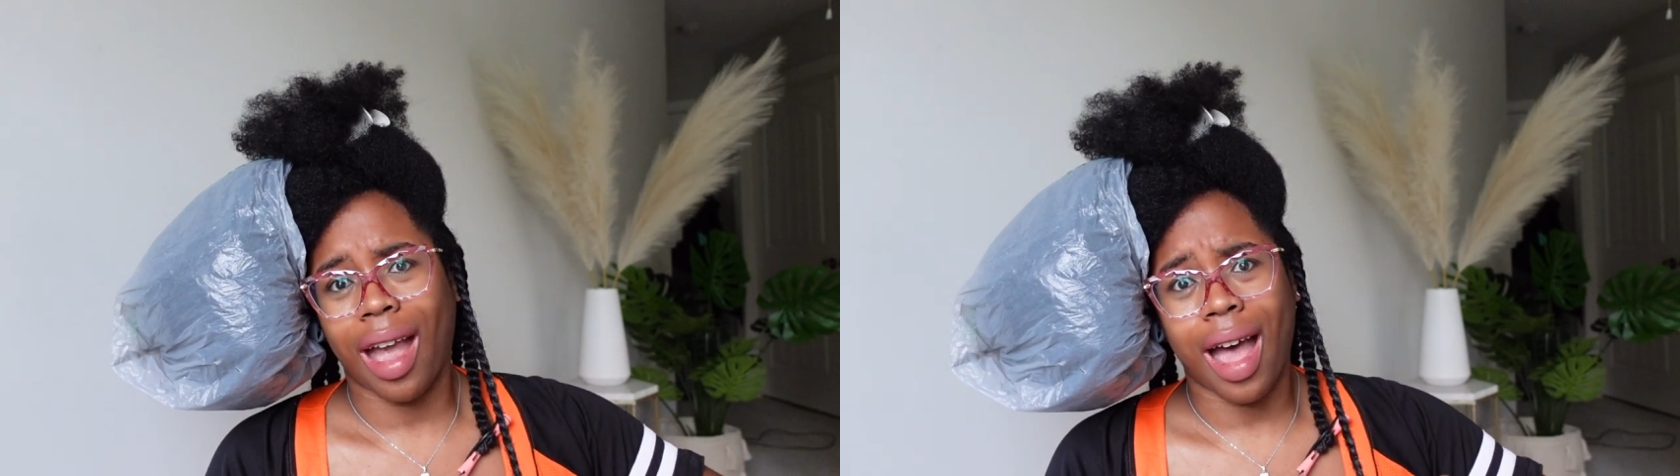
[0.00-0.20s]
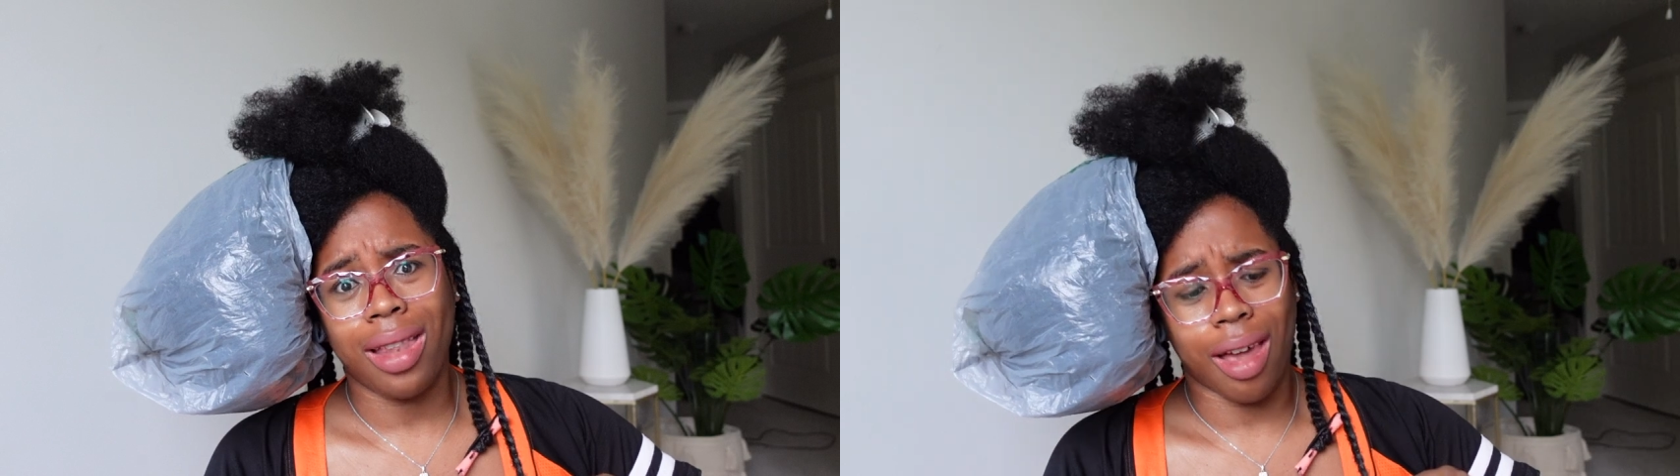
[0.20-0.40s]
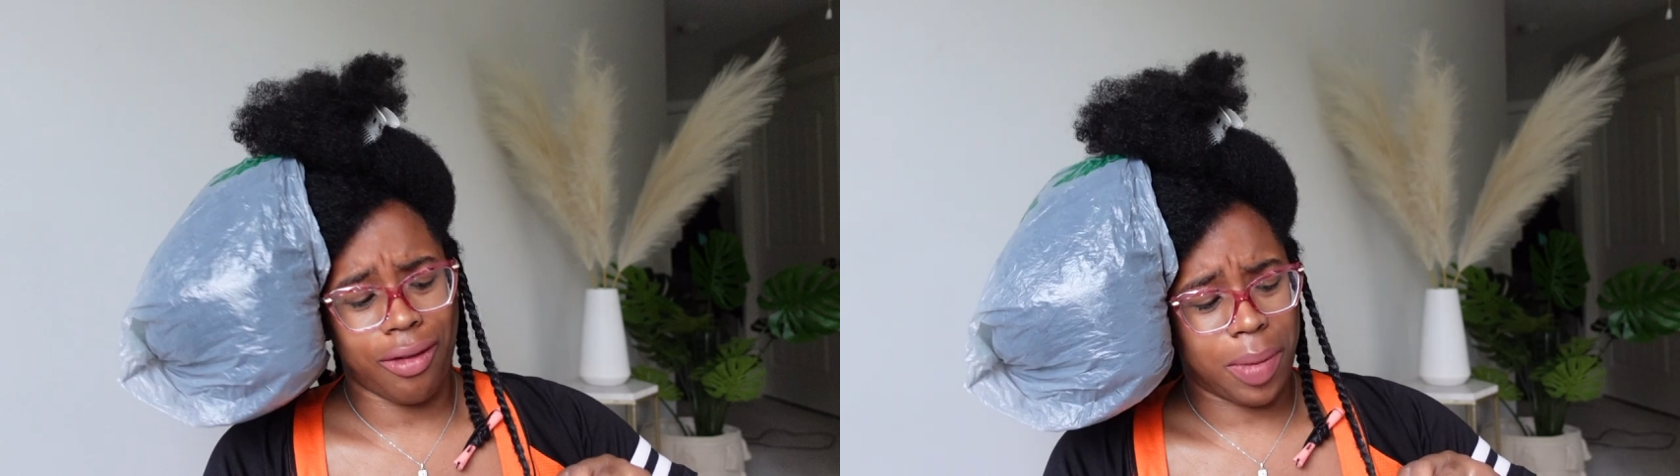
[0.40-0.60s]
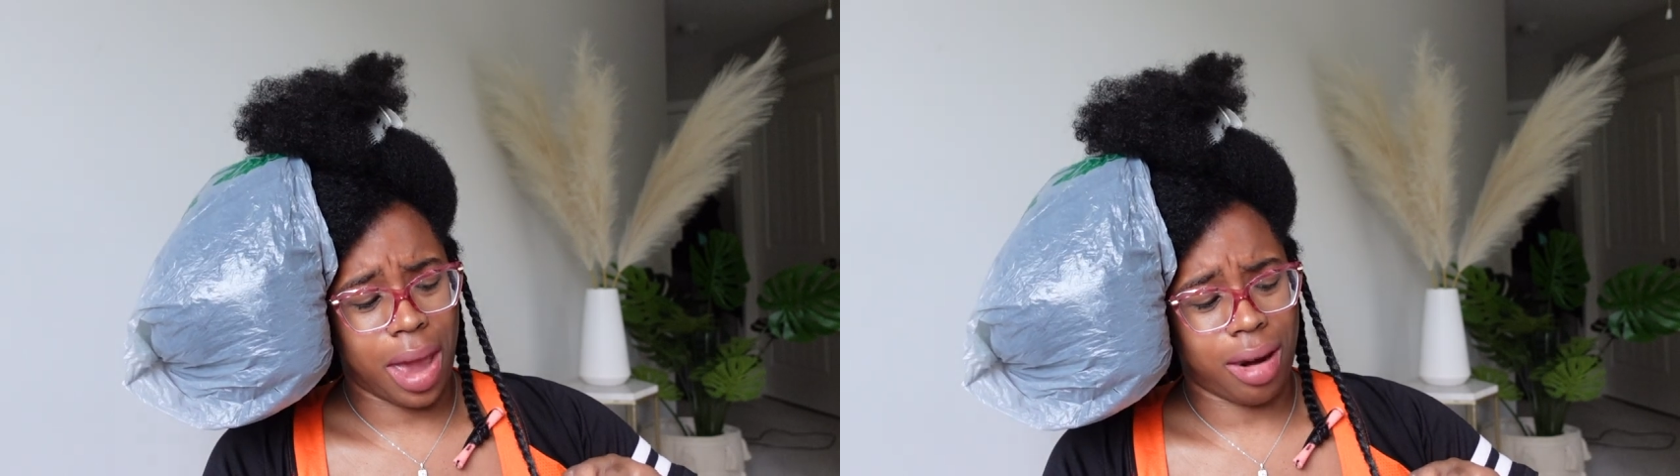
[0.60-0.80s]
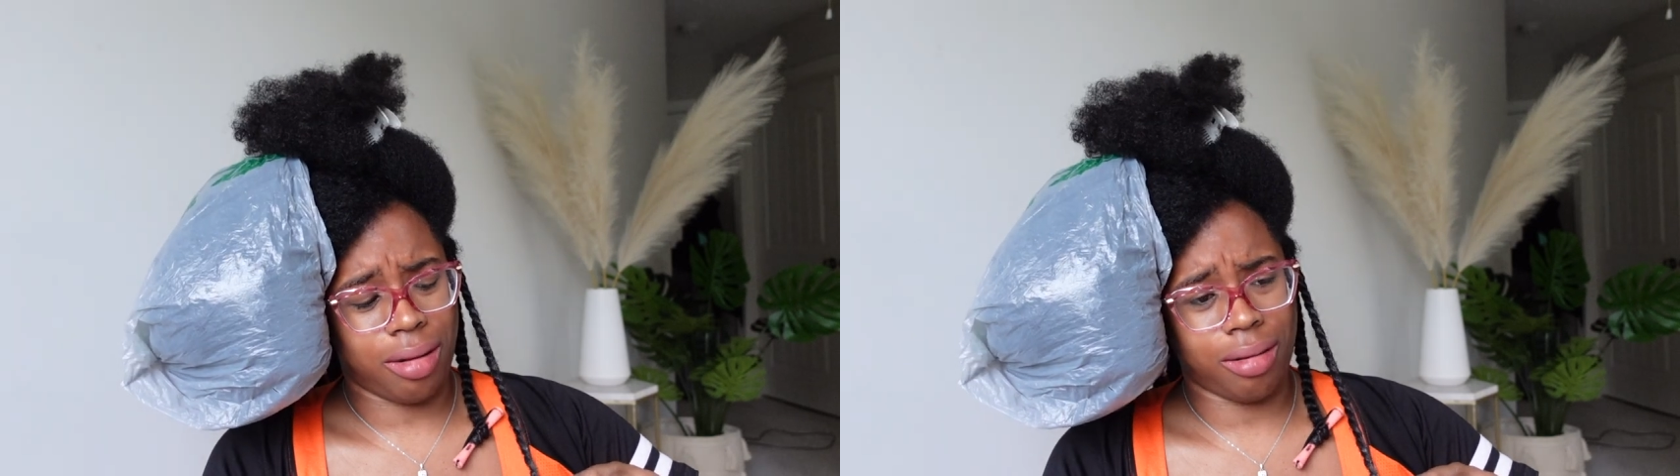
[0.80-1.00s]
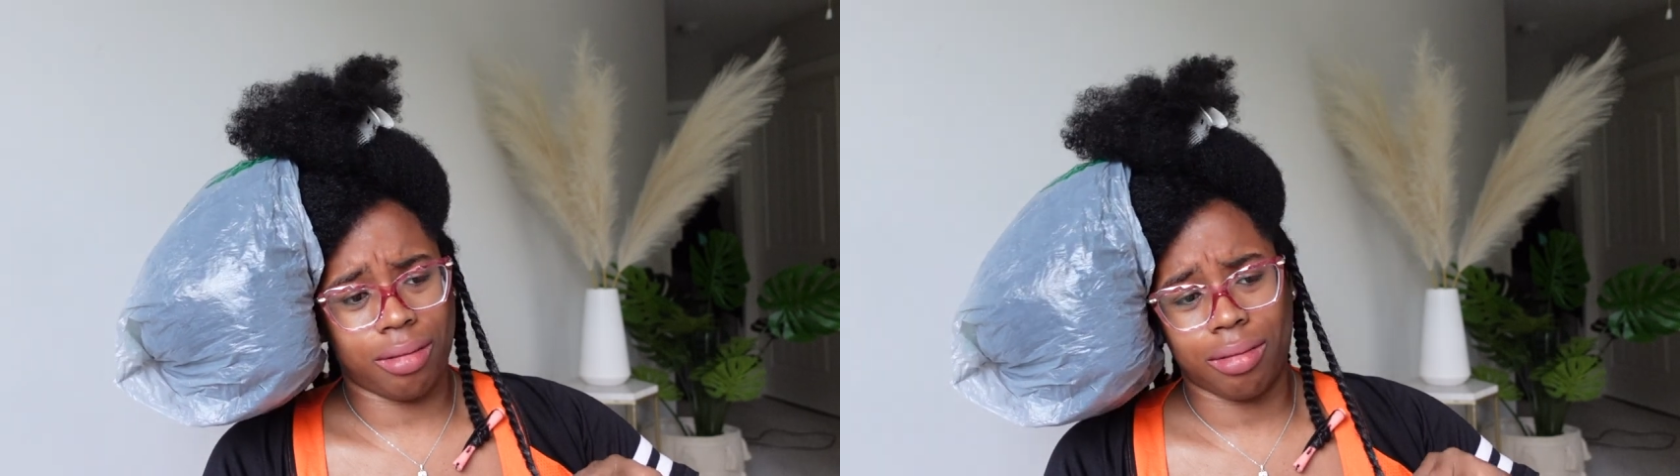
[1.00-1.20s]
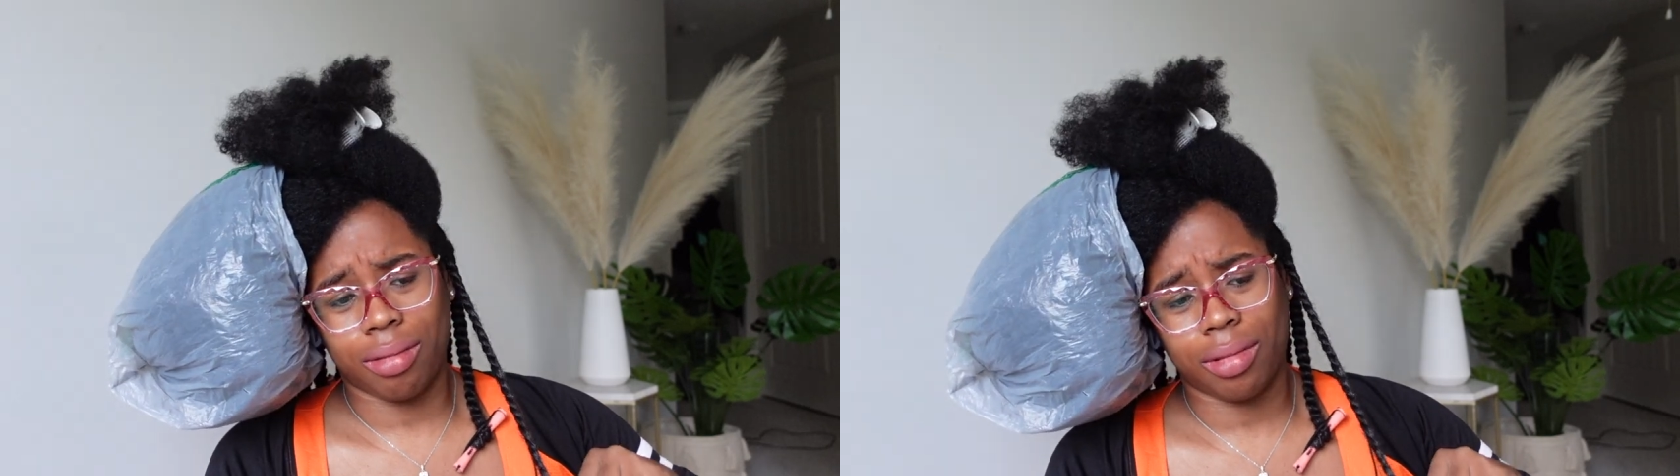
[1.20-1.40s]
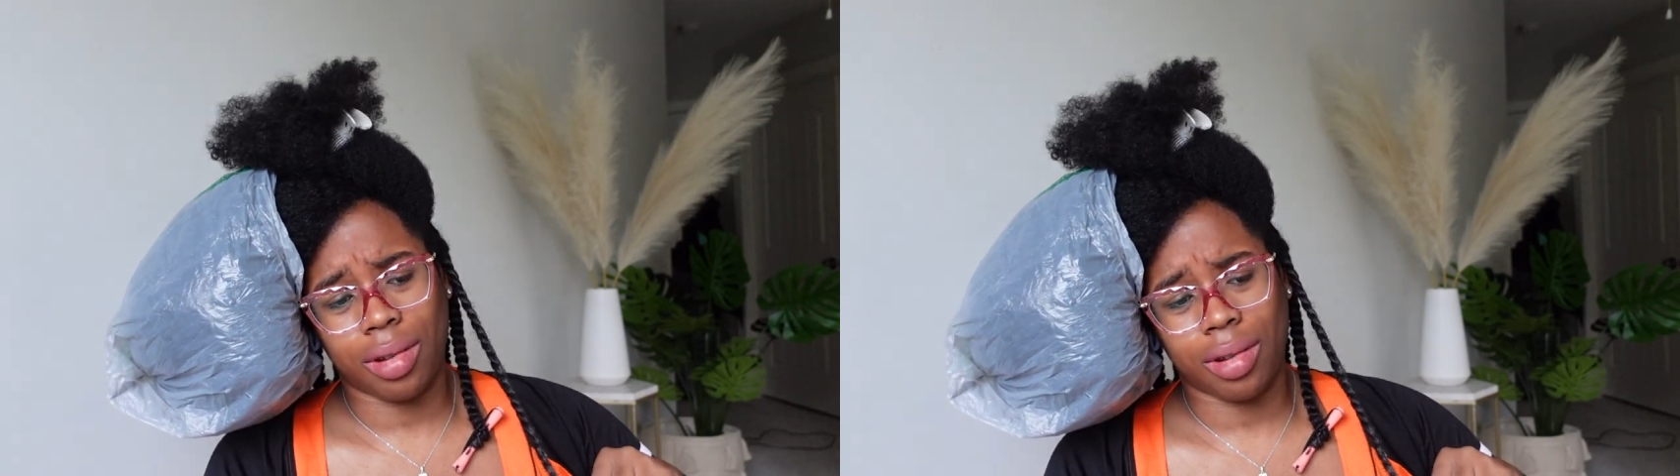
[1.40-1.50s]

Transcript: I love Pattern.